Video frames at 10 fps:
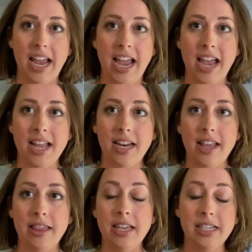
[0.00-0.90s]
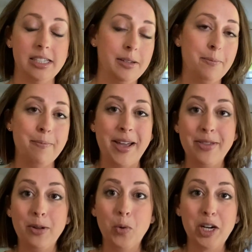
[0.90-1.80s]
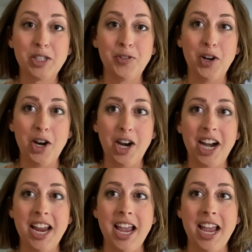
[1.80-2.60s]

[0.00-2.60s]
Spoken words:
and this method works for her.